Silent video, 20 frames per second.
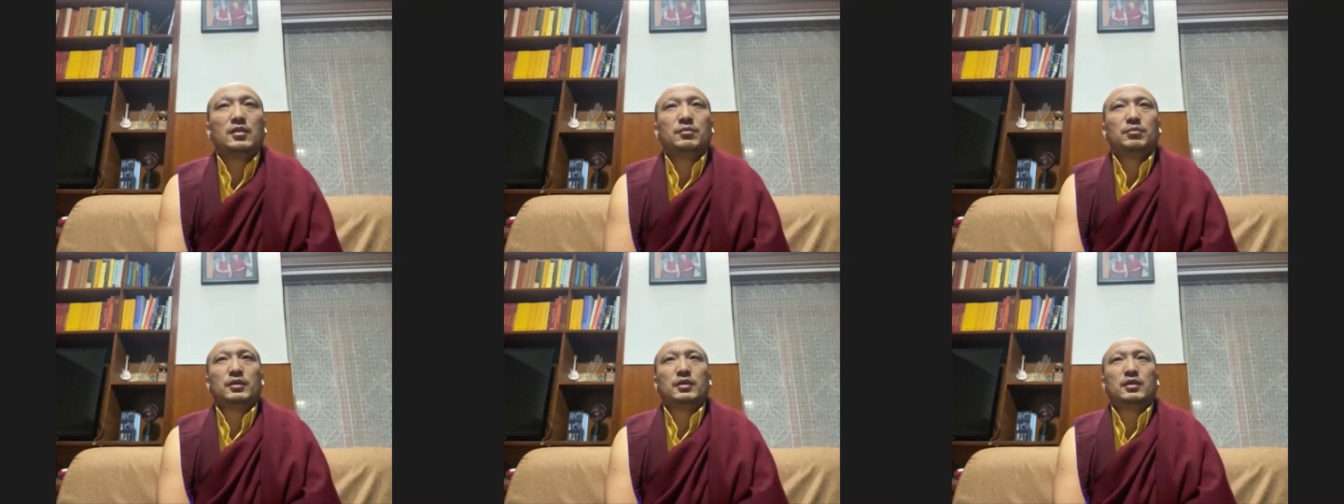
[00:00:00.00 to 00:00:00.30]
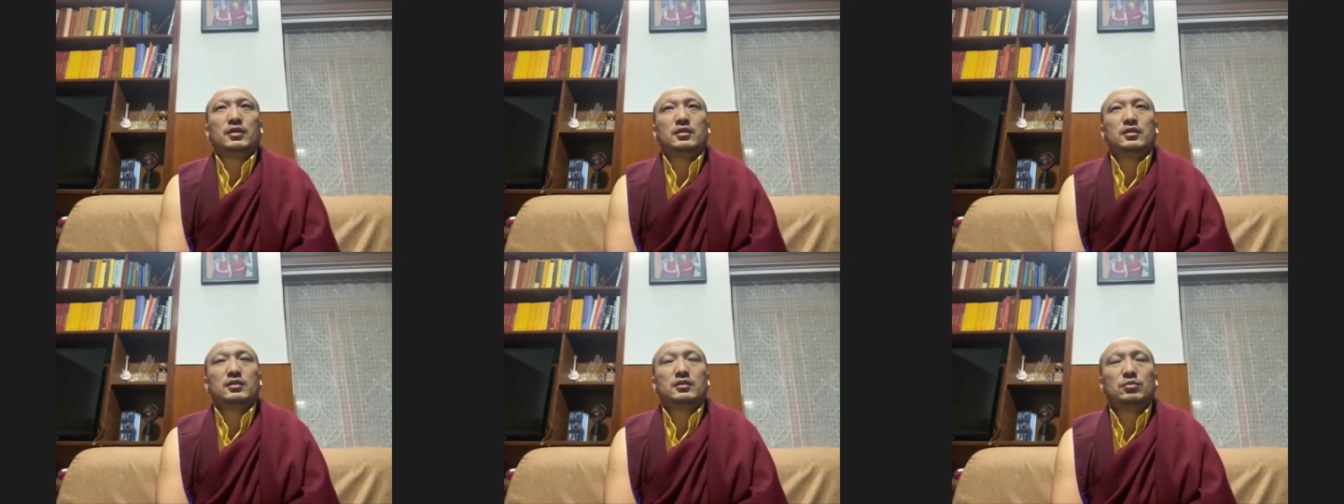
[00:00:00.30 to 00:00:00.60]

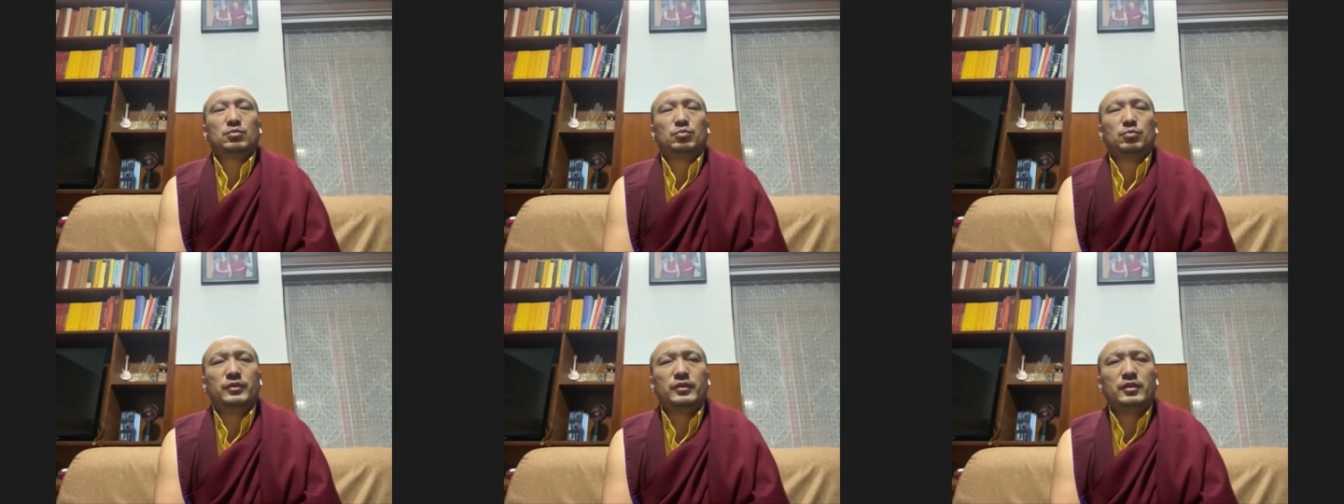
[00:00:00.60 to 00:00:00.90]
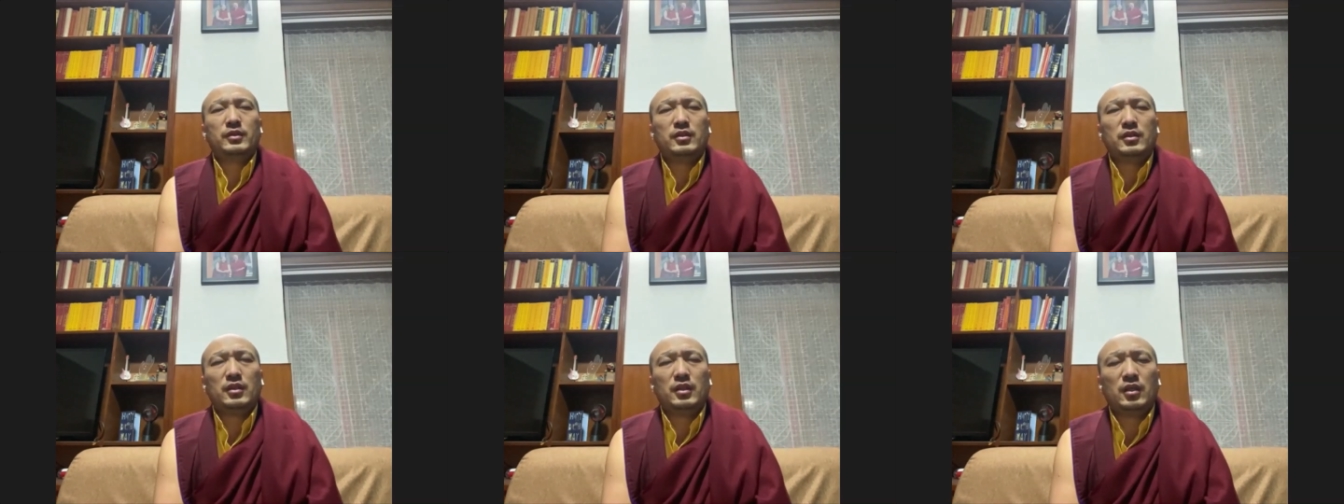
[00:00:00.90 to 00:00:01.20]
because
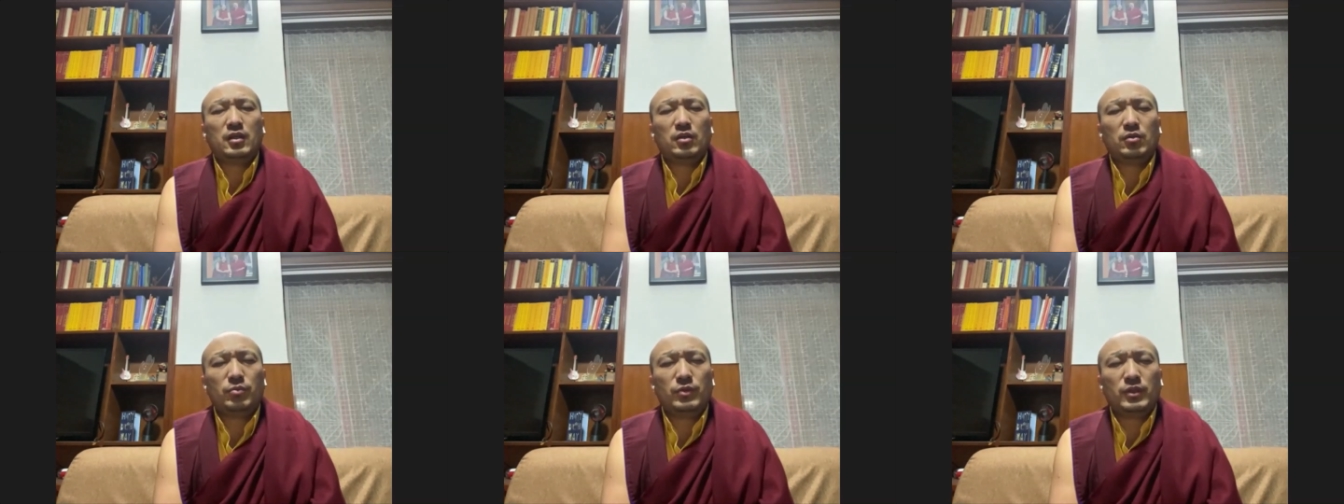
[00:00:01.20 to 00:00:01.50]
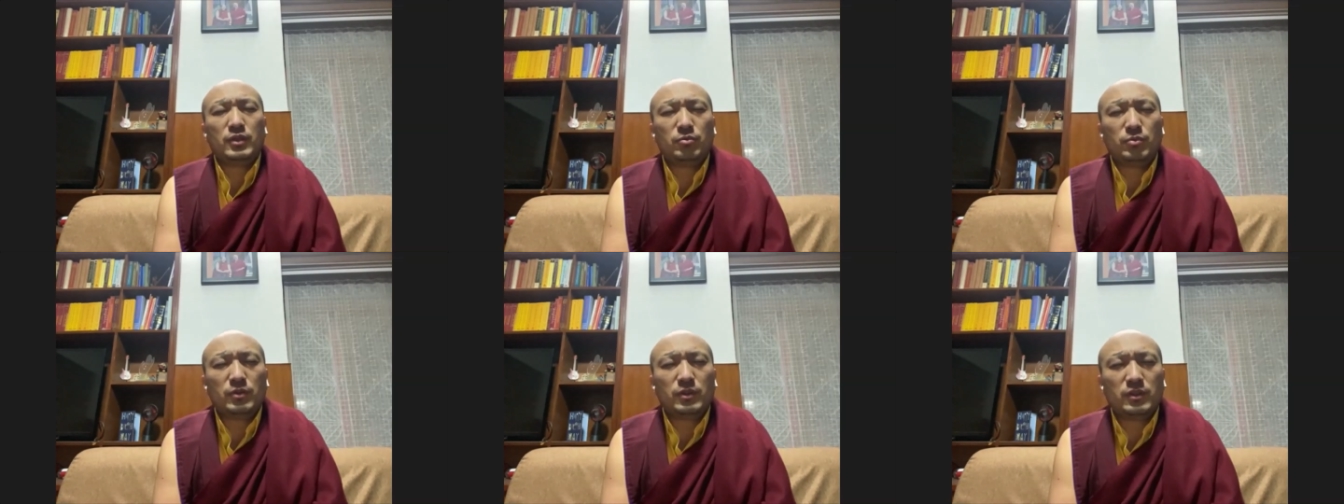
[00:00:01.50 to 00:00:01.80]
we are
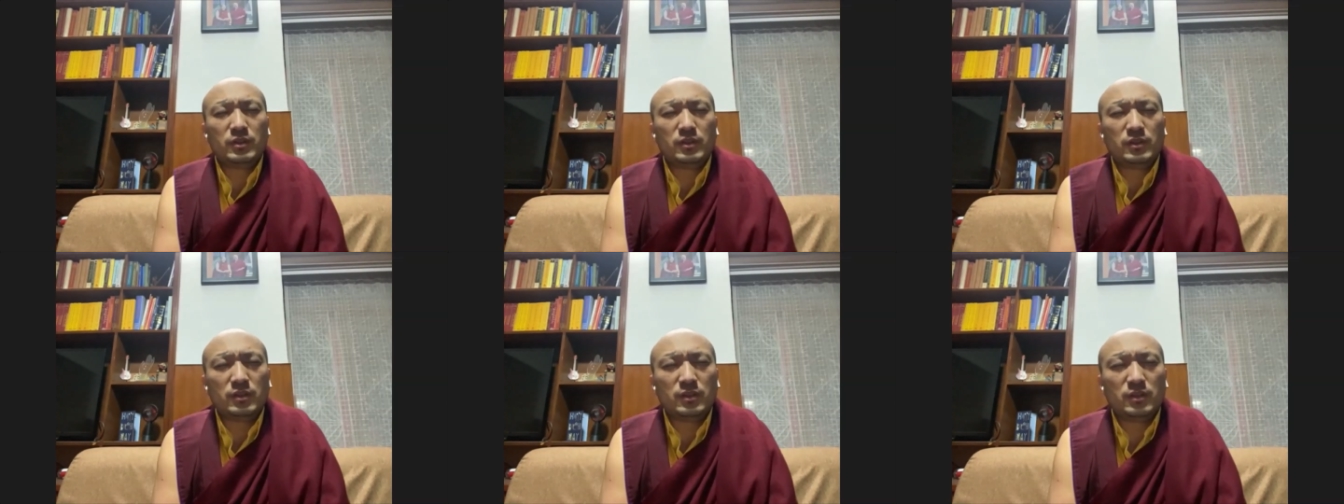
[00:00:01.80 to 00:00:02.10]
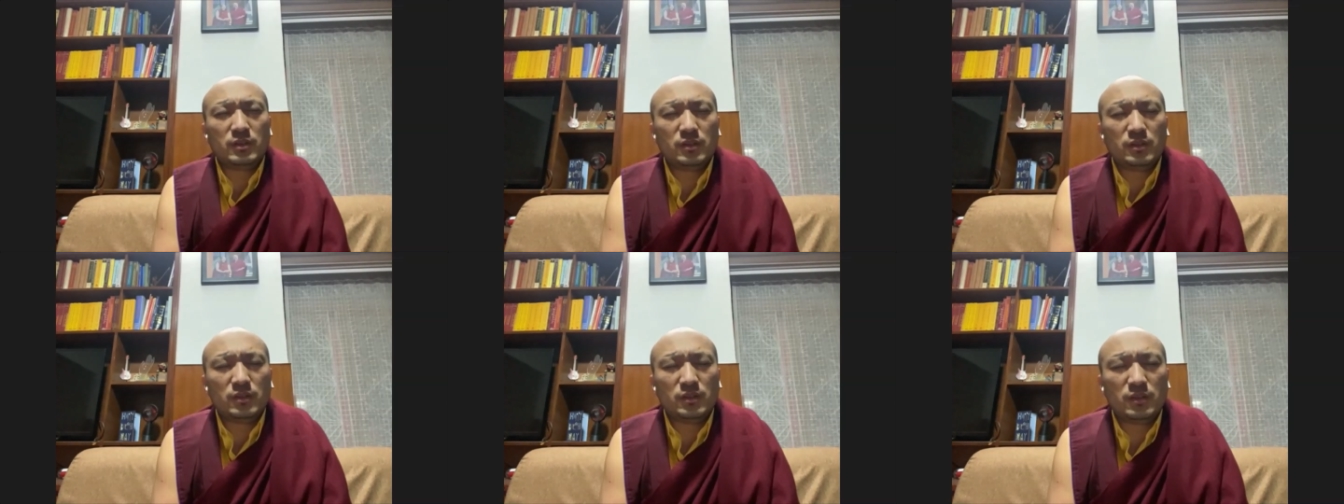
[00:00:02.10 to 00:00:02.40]
very,
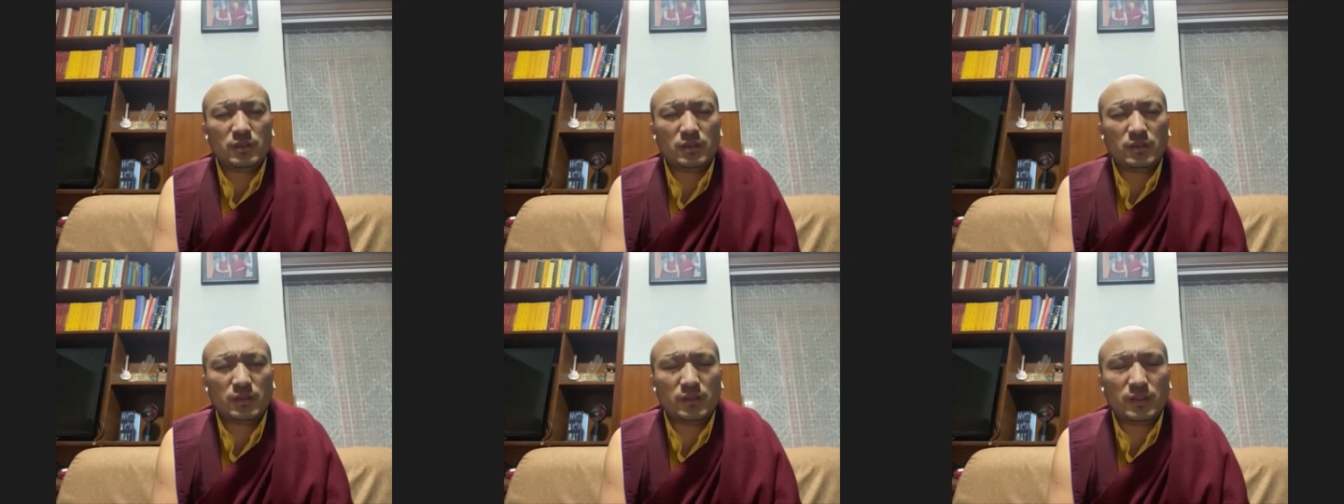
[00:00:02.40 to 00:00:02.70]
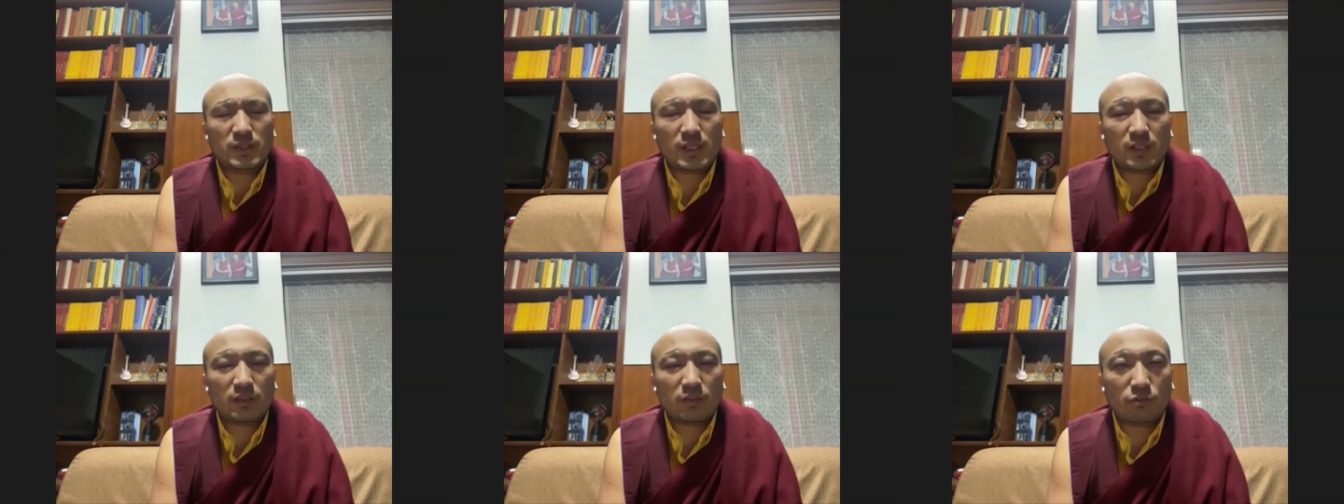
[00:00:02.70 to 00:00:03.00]
very
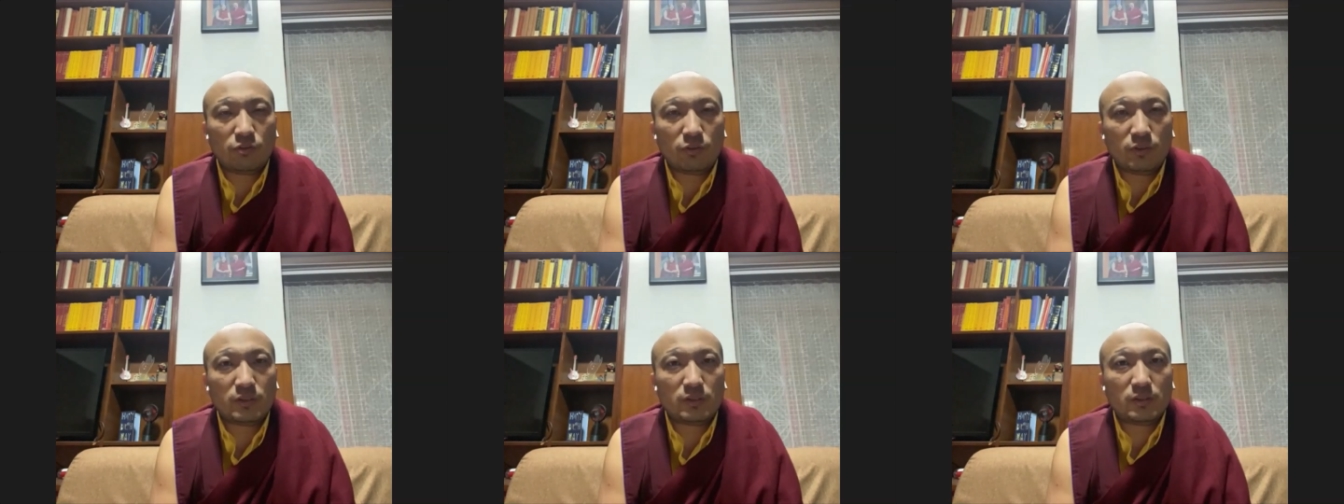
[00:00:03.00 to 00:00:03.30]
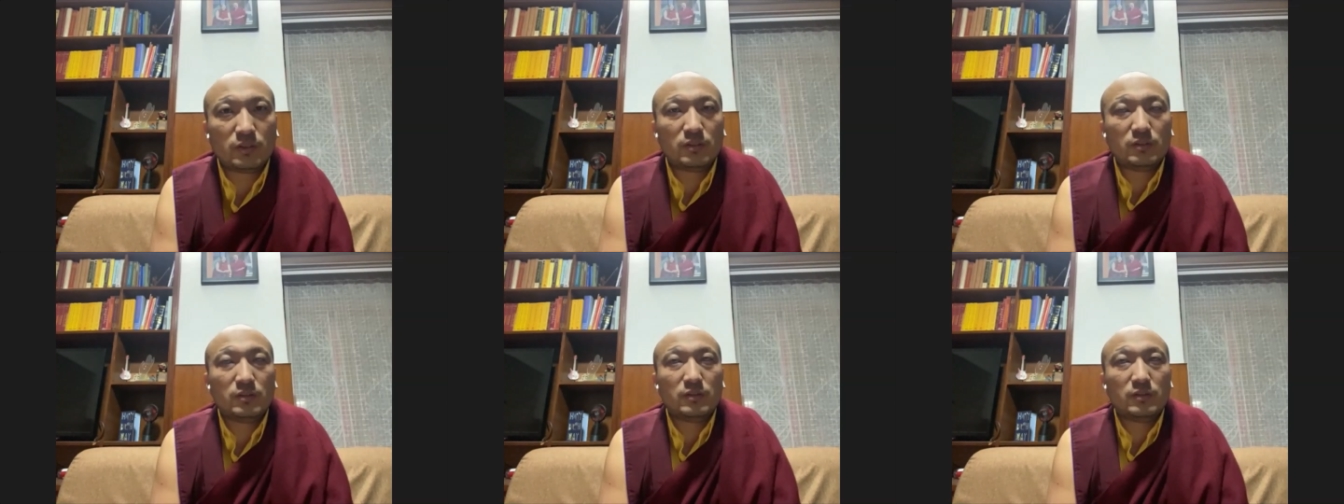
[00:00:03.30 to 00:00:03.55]
ignorant.